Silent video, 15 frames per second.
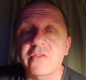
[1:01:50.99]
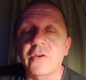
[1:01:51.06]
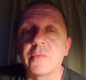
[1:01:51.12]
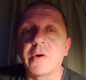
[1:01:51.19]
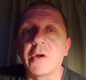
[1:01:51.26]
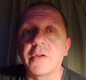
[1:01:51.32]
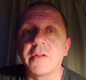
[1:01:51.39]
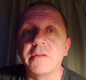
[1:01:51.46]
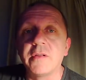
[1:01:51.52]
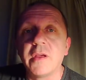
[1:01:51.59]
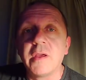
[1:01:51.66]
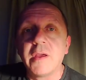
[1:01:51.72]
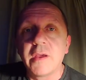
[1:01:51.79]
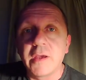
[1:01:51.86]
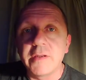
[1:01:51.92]
come on
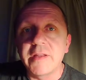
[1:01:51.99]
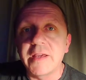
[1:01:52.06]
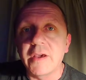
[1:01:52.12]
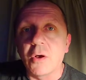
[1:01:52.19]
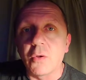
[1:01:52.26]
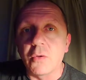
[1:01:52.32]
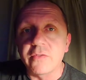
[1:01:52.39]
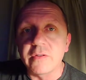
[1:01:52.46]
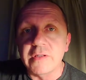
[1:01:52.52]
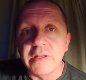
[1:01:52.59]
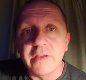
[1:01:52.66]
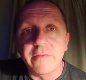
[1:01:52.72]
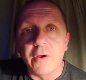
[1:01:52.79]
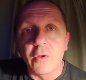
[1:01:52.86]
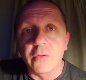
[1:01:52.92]
and dig holes and
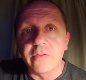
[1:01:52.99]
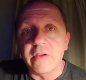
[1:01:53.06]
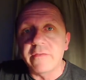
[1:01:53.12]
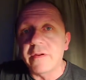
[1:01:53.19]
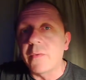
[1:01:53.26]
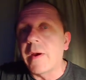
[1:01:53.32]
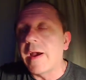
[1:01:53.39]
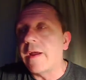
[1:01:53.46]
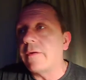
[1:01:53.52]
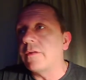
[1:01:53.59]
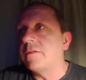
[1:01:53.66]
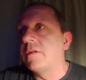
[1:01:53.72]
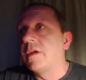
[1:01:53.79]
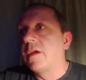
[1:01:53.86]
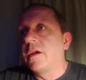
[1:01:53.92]
leave holes everywhere, and